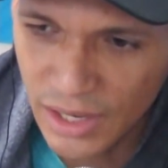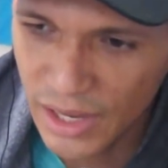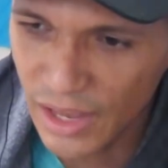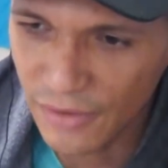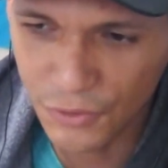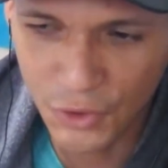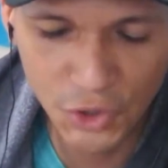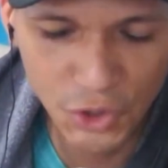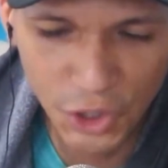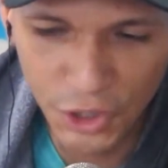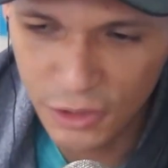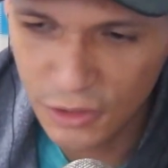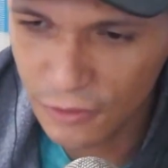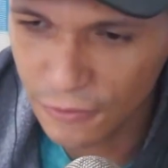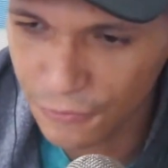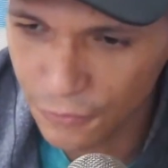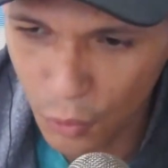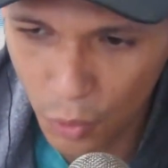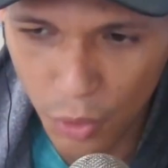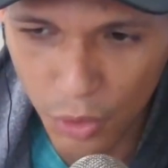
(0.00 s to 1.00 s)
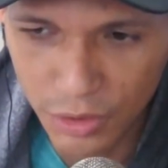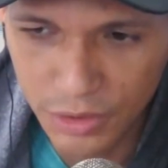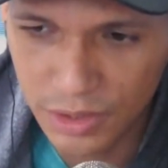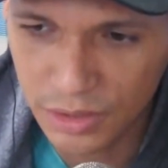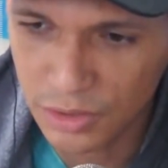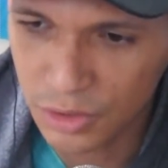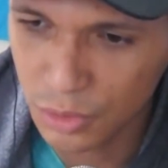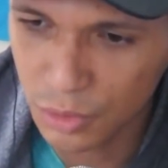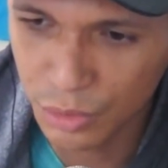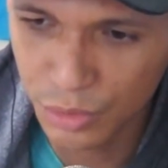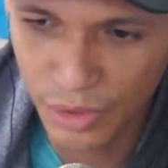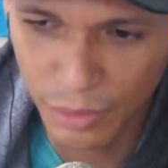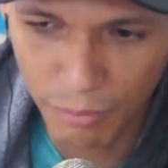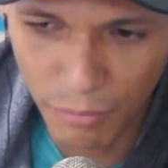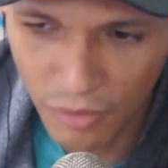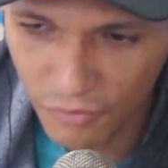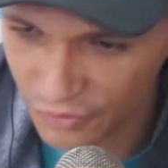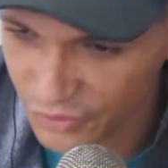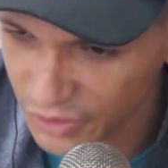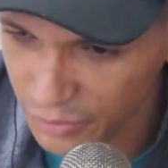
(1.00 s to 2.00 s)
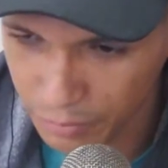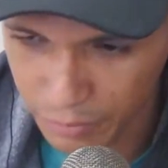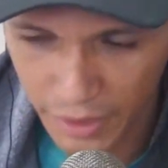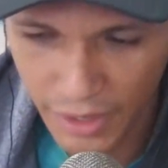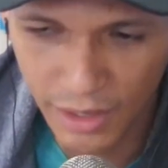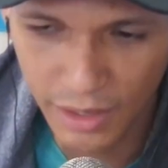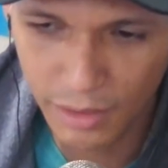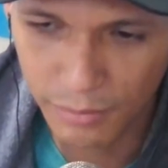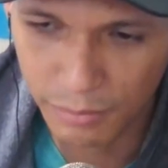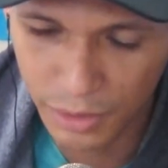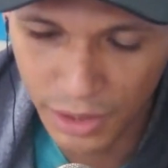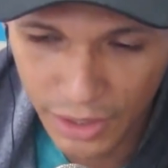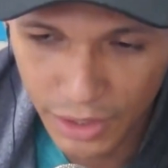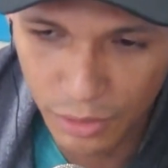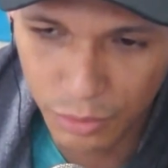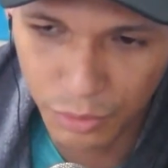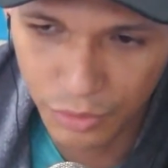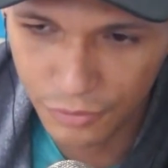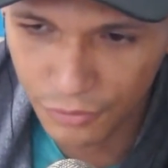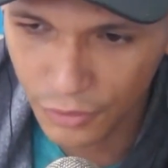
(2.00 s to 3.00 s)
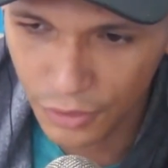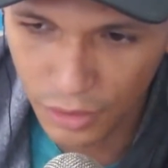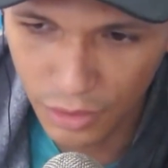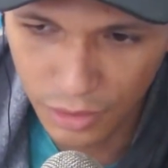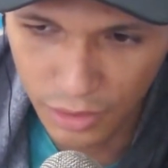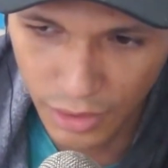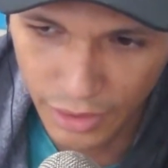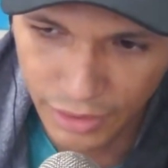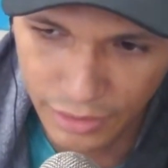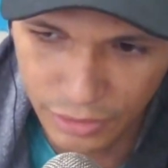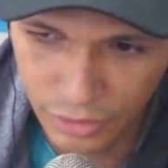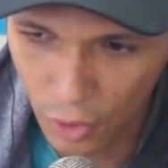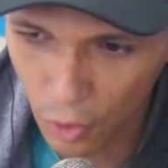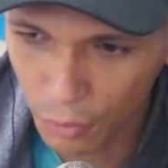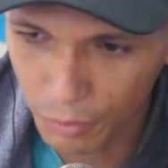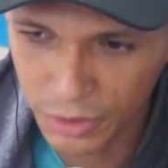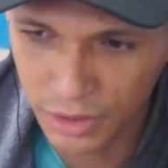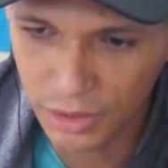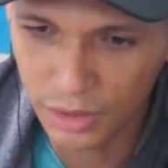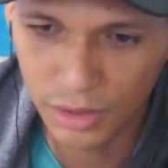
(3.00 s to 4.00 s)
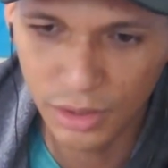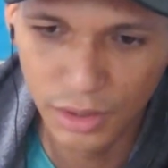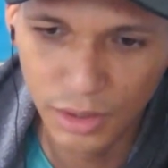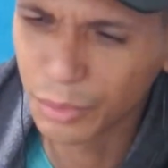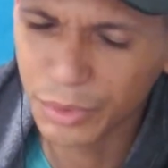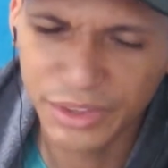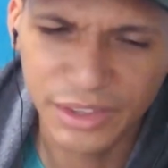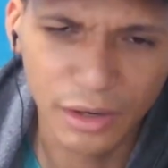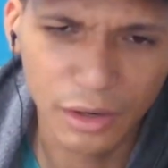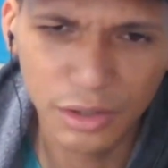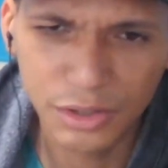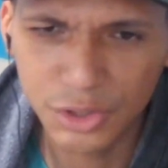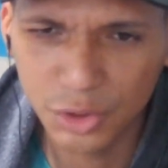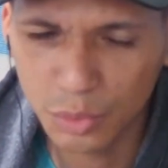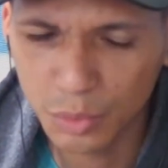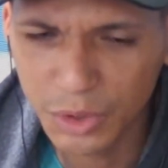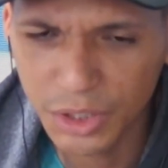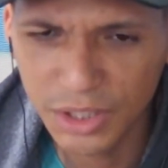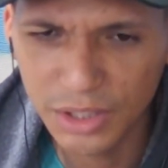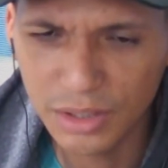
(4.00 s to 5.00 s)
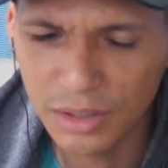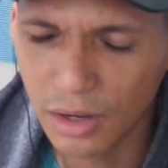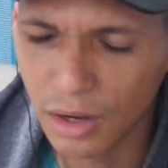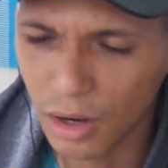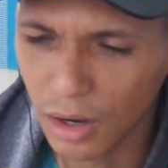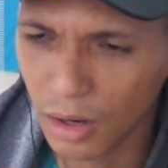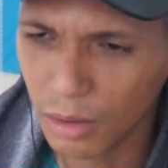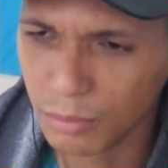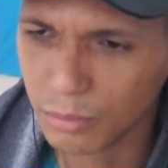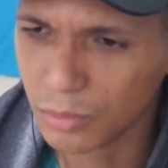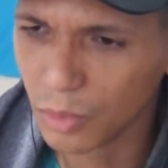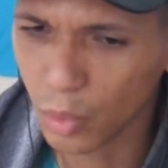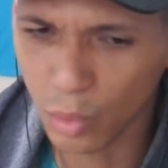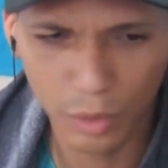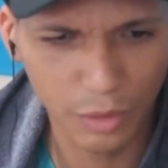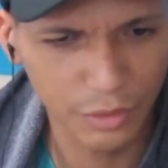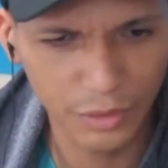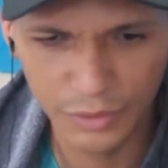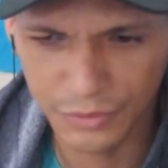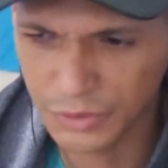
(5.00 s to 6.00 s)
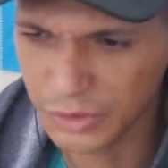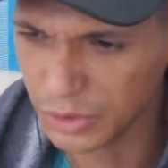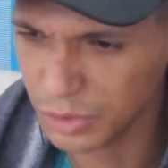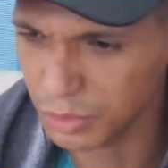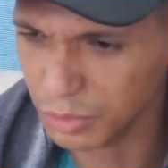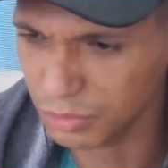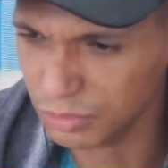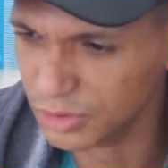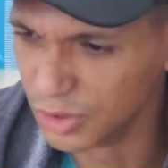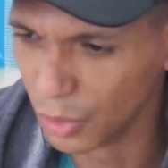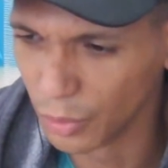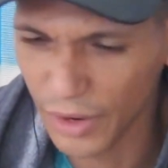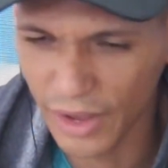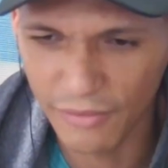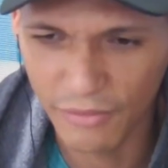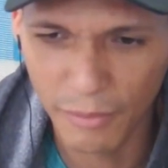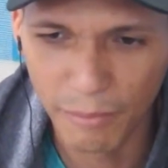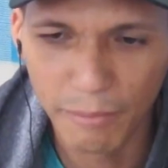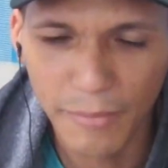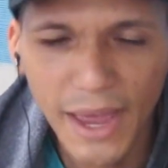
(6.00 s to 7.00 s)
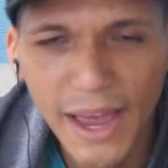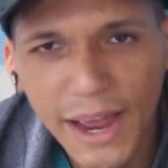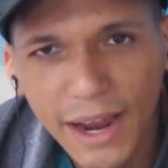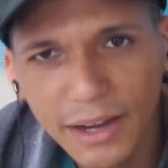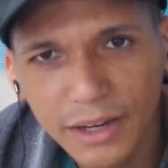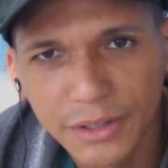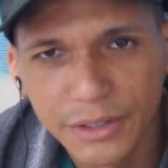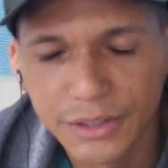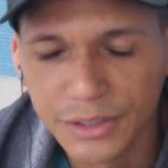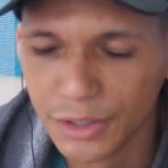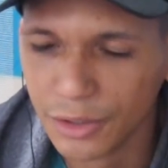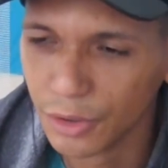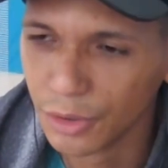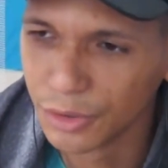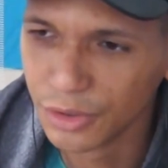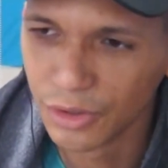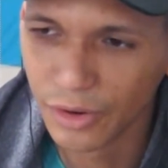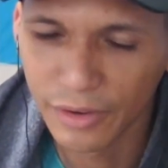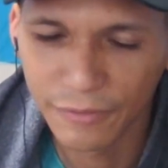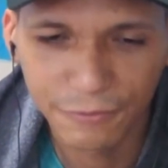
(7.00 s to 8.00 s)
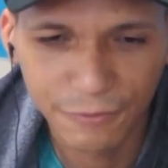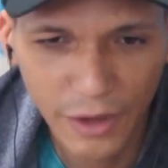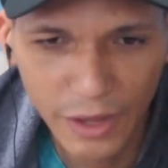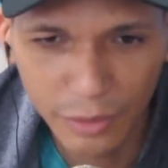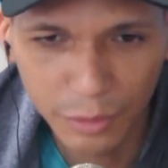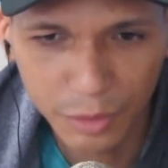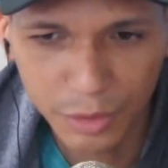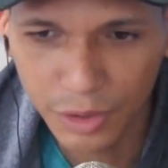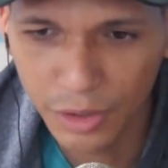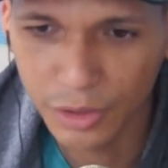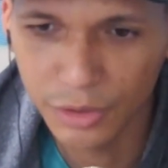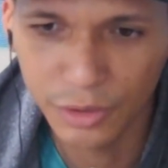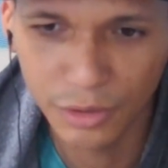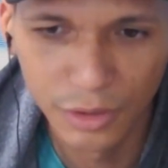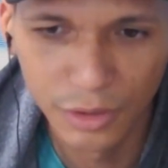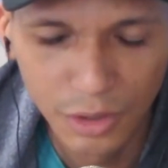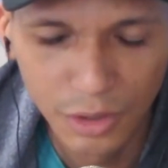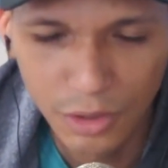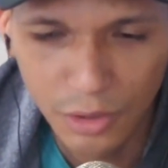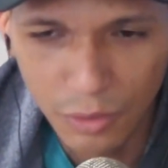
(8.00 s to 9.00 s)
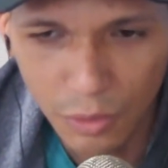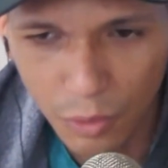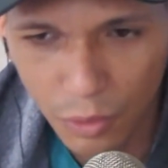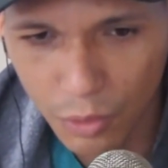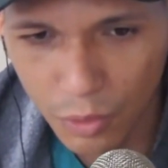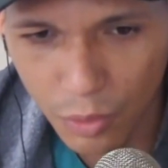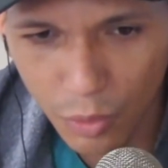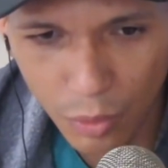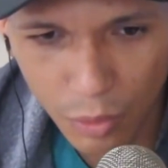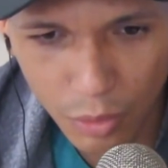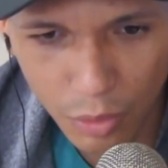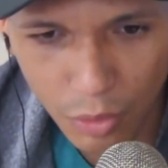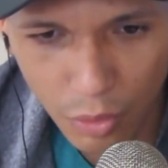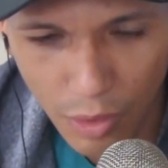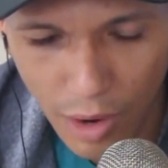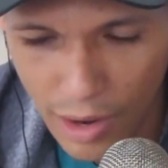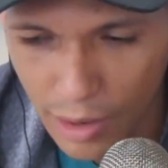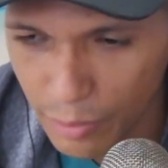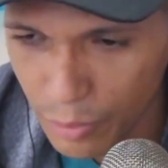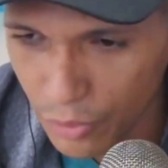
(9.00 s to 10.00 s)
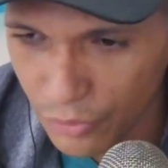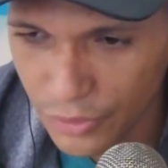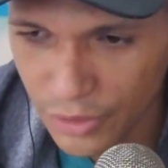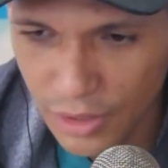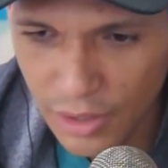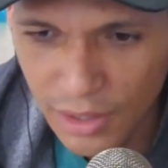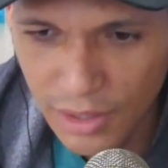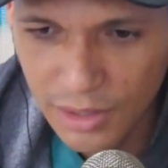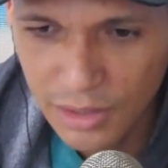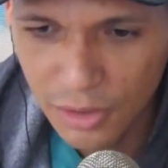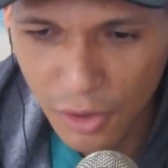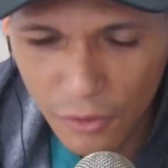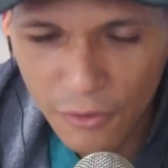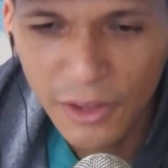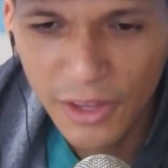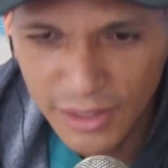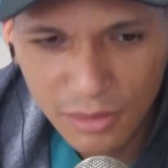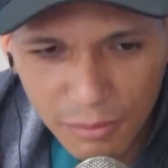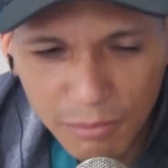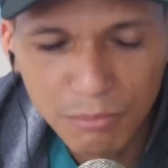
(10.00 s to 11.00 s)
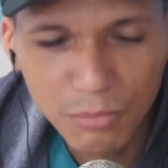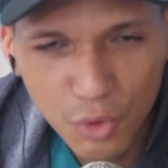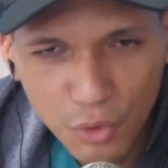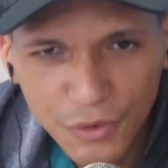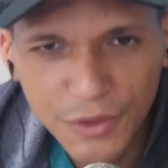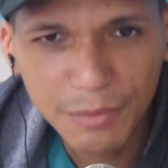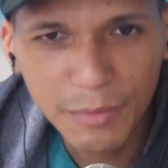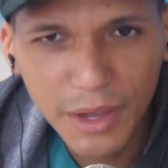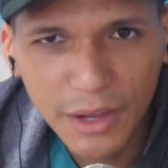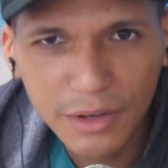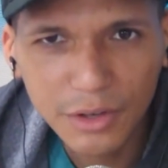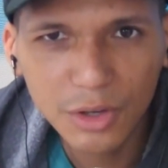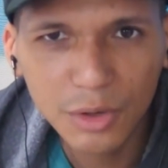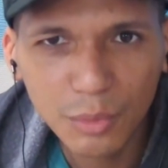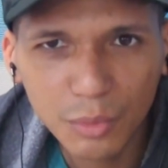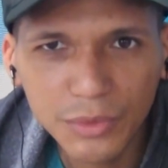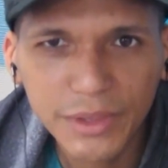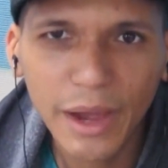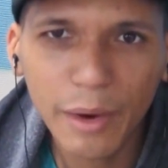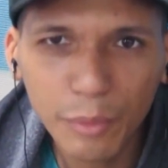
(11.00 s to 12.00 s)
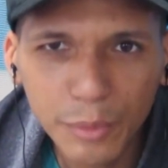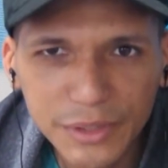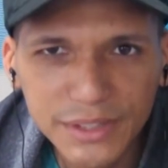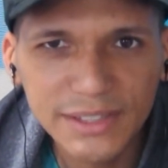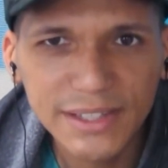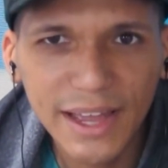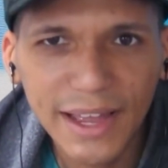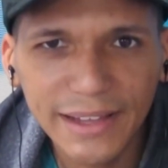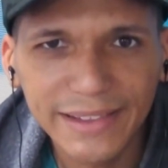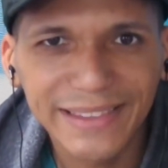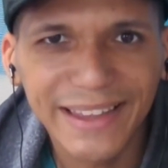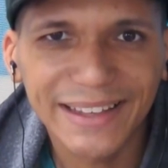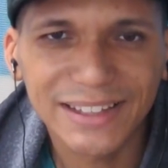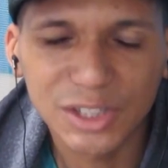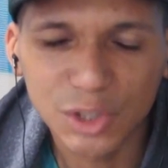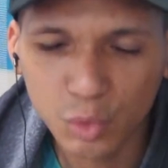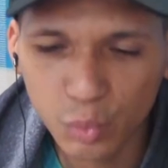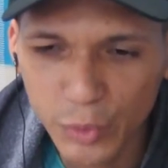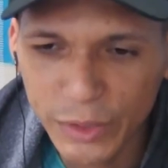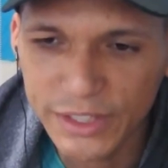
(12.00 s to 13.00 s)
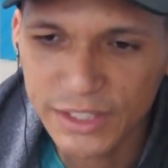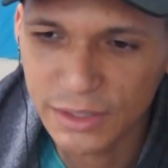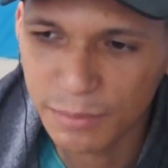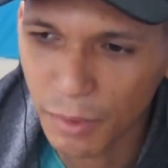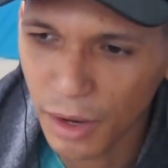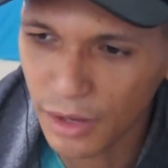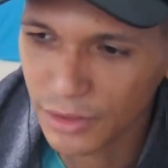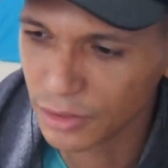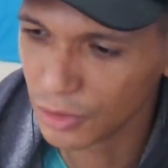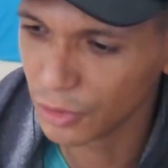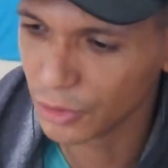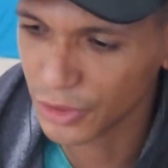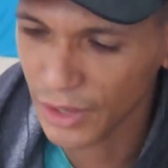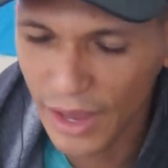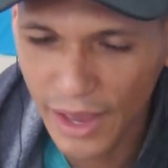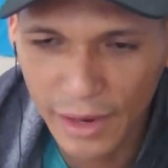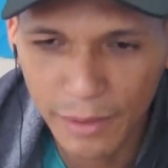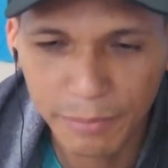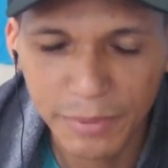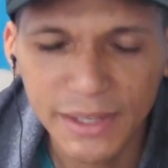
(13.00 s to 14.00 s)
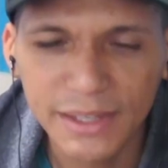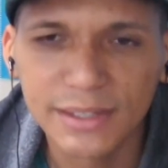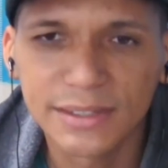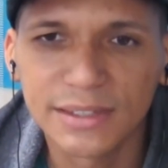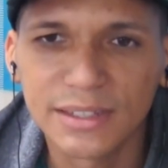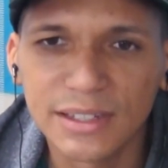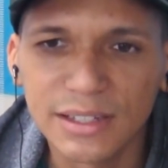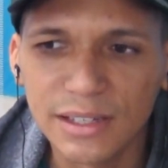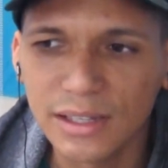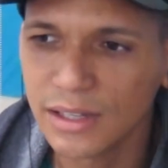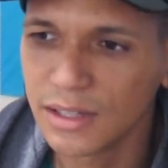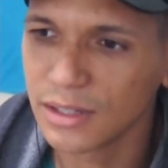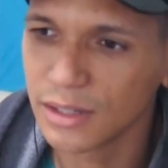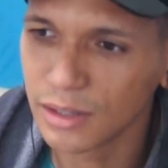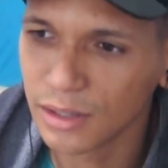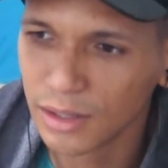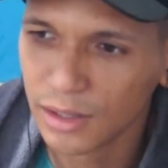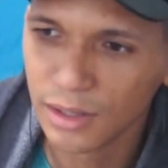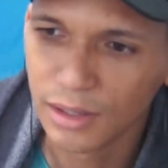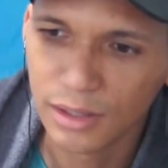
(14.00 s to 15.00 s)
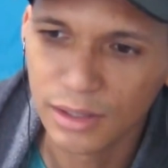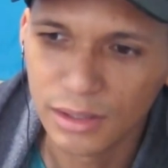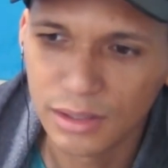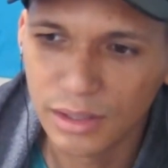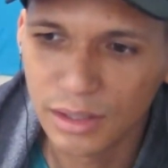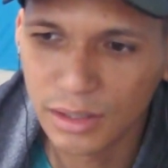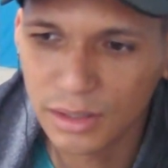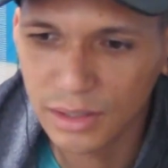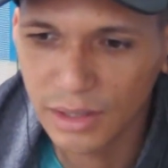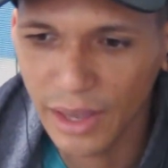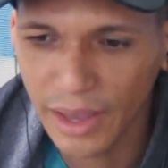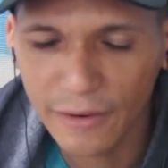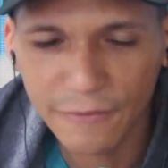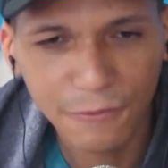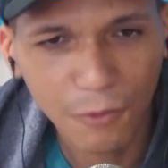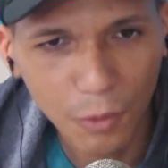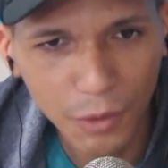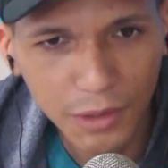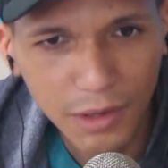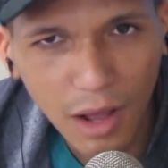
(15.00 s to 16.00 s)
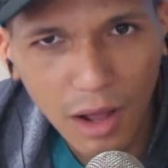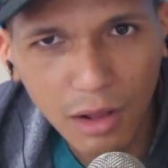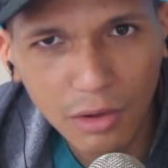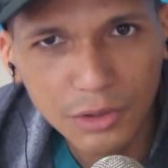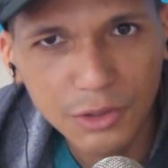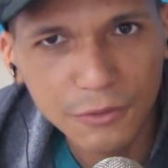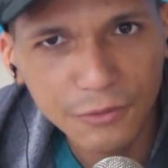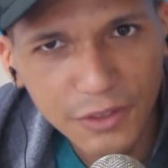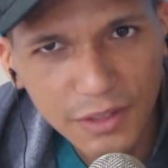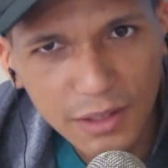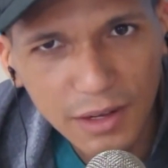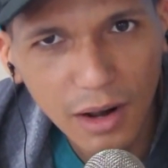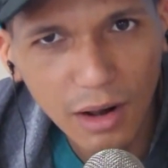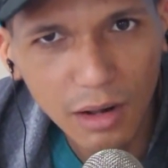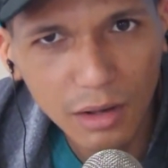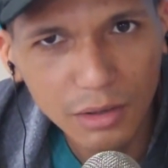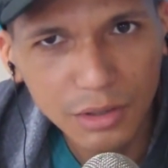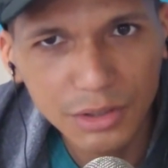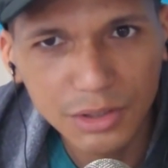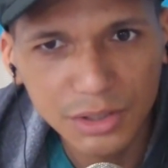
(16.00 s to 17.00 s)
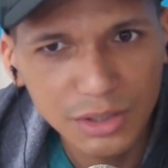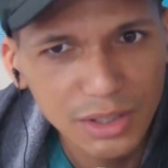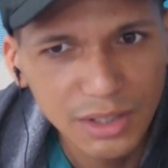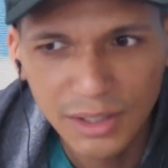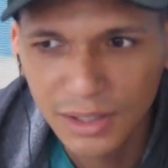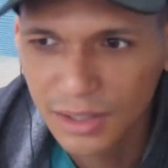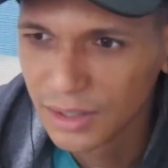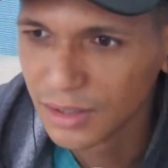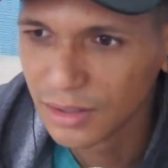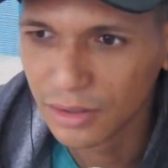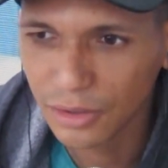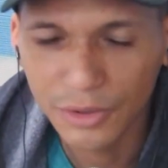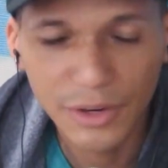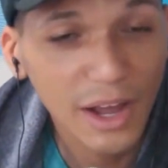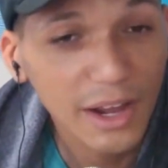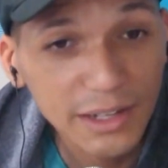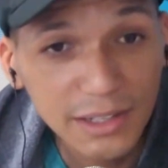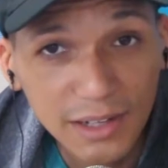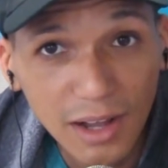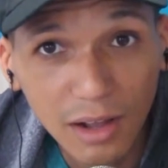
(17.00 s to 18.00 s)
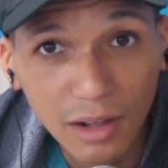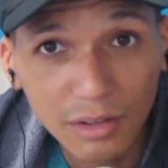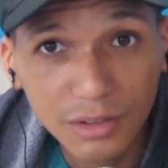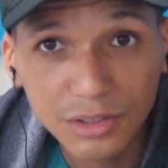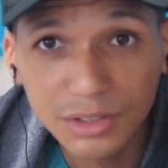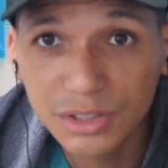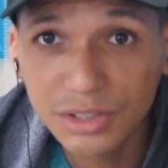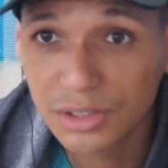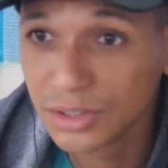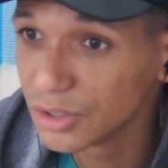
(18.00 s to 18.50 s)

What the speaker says: If you couldn't afford to do the monthly plan with like Adobe with their suite, or if you don't have a Mac, you know, you don't have Final Cut or iMovie, you know, Movie Maker, that was that sweet spot. You know, you had a PC and you had $40 or $50 or $90.